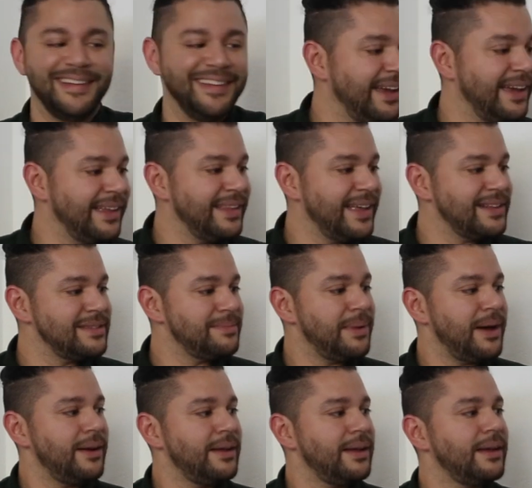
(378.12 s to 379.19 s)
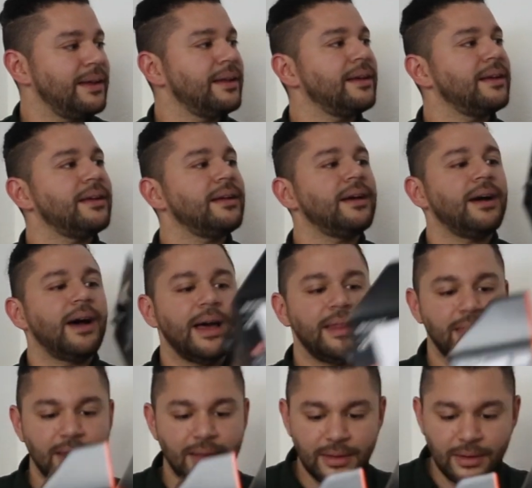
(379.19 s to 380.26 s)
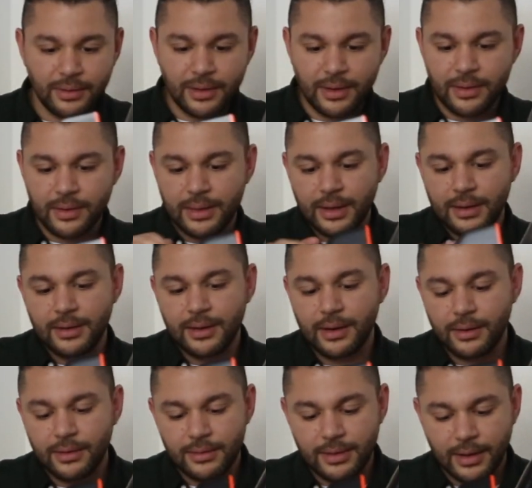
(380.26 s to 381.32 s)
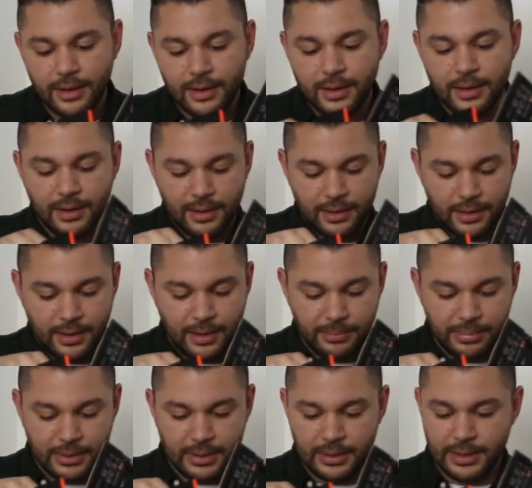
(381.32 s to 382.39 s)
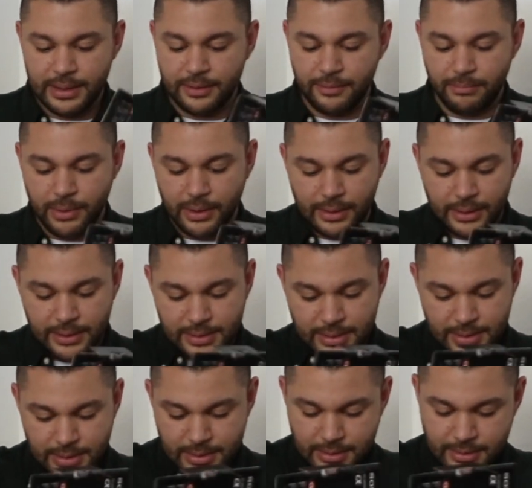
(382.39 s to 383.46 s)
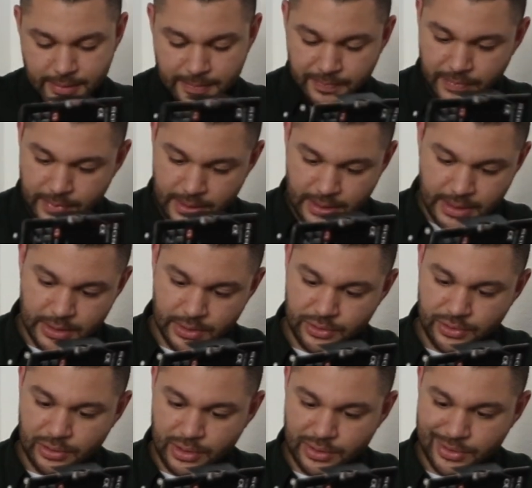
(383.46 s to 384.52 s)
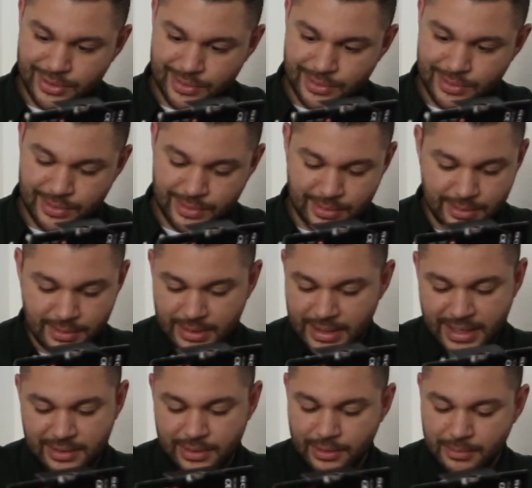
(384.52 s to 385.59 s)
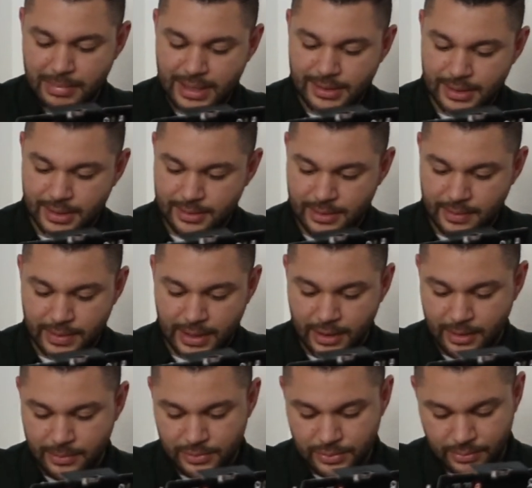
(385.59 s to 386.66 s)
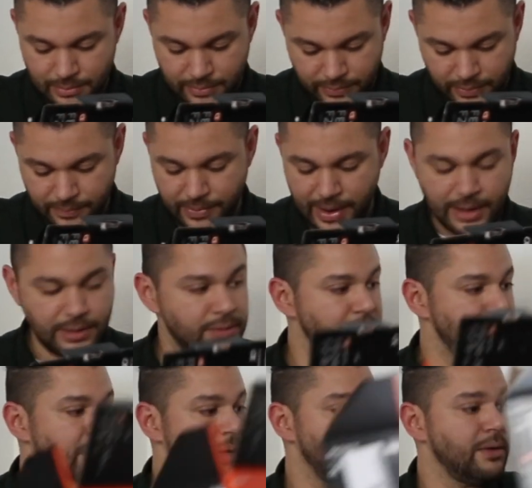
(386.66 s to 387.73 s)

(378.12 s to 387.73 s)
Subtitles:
And that's about it. I think the only other thing in here is like a couple of little booklets and instructions, like, you know, basic stuff that comes from factory. But